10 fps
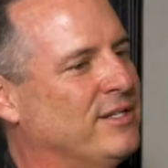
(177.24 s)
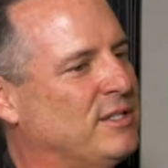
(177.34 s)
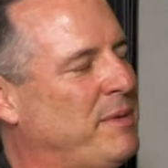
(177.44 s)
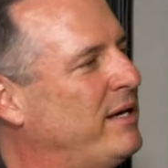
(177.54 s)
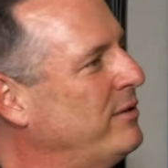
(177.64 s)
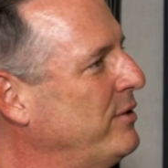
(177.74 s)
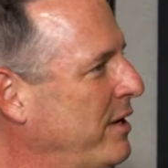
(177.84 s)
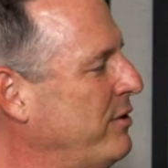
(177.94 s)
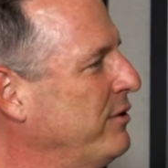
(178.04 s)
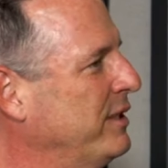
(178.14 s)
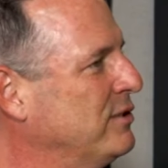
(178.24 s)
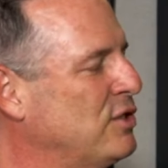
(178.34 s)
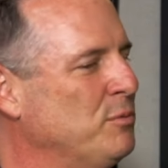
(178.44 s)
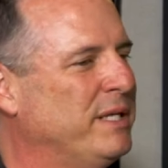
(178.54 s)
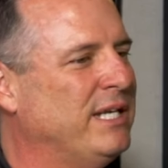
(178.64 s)
It's about other things
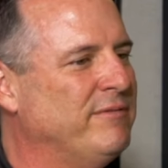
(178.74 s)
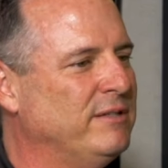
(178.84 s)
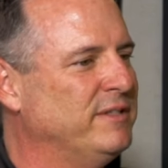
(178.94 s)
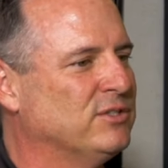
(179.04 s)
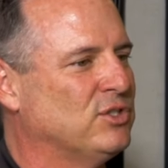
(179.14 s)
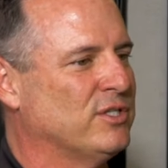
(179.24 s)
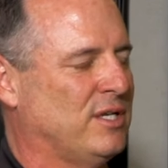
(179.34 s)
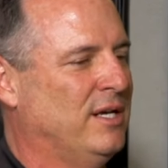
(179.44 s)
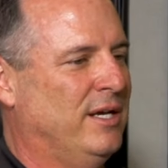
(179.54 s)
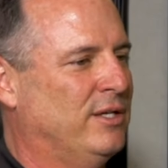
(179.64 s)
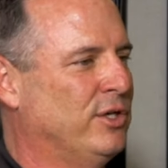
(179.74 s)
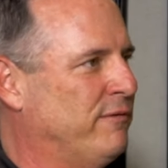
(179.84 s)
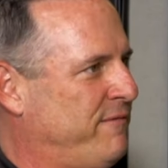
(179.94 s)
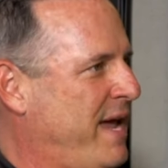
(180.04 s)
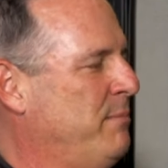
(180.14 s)
too. But even if it's just your
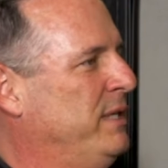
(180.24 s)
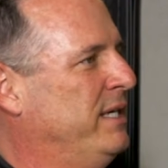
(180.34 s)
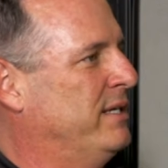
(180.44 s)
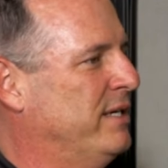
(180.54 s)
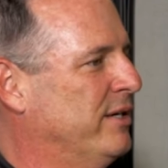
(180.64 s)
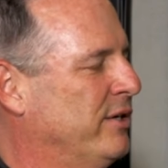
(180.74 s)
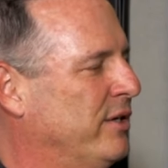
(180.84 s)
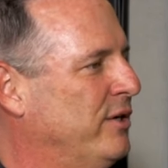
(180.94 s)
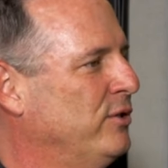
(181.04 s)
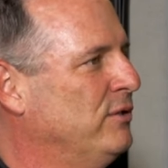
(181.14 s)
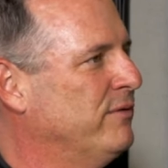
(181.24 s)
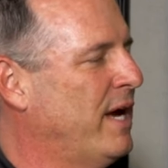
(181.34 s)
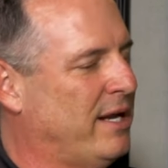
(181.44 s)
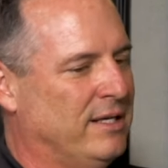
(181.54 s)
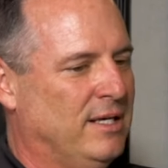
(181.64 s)
family in here, you know, you've
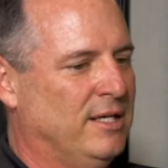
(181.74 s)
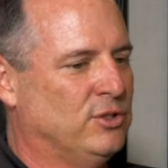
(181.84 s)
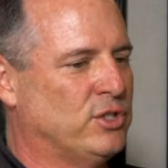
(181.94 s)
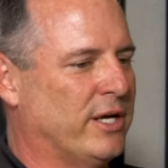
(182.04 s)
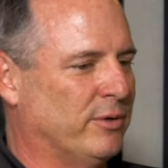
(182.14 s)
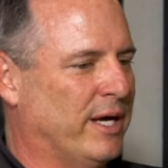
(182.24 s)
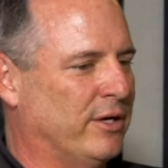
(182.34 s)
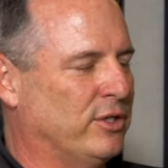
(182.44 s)
got generator,